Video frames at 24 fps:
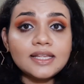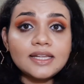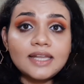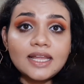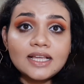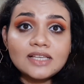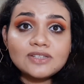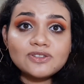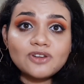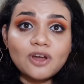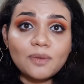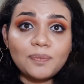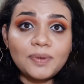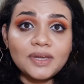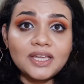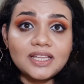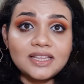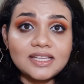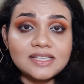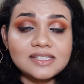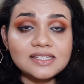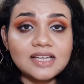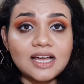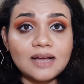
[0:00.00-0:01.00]
then the next
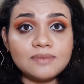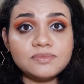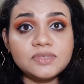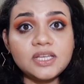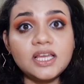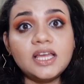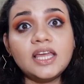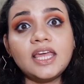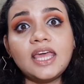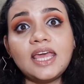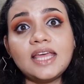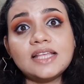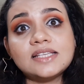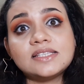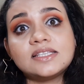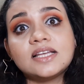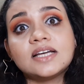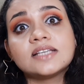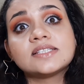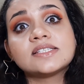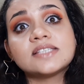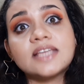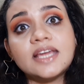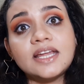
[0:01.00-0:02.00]
topic in this comes
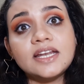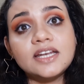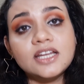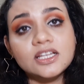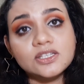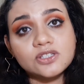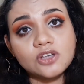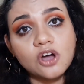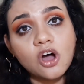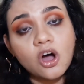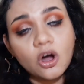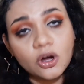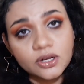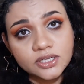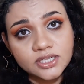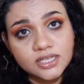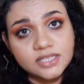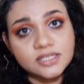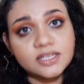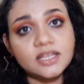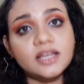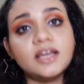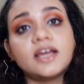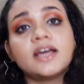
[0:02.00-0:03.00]
is the skin
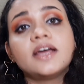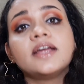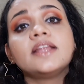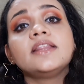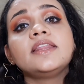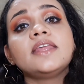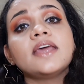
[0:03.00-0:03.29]
disorders